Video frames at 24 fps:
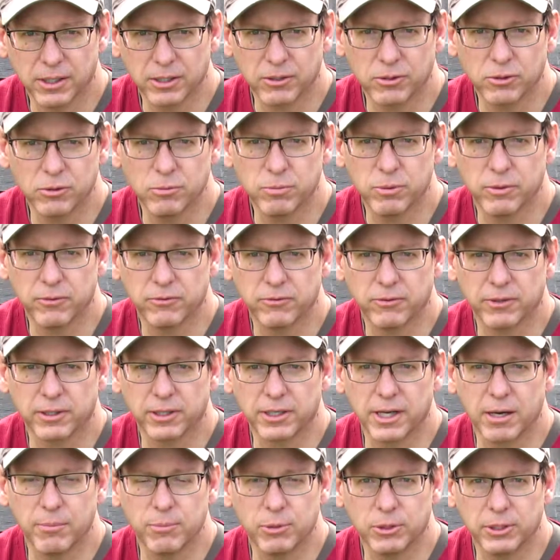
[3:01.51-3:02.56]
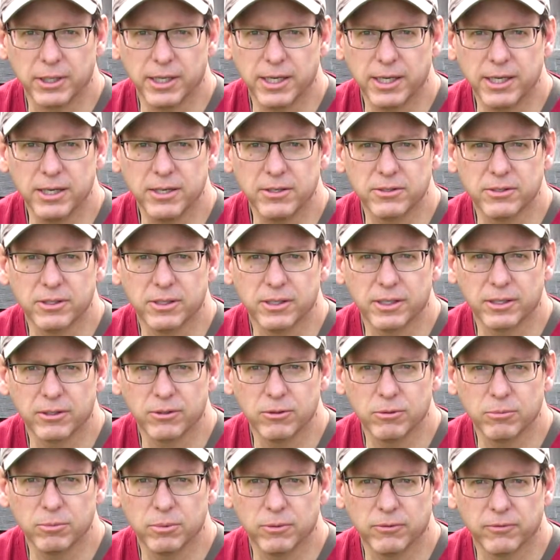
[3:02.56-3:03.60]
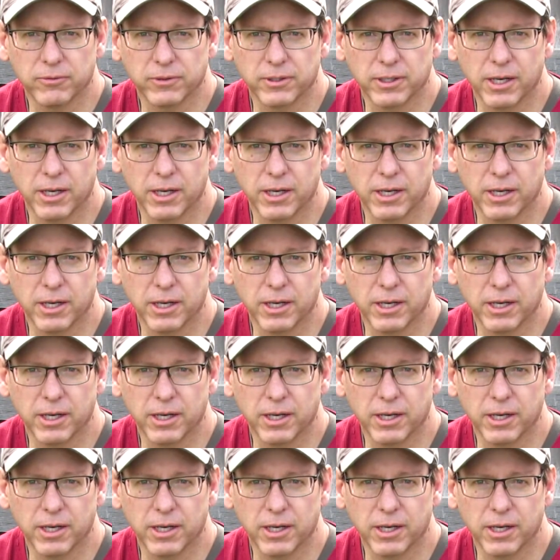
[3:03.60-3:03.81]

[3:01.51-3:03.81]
group of a couple ladies and a group of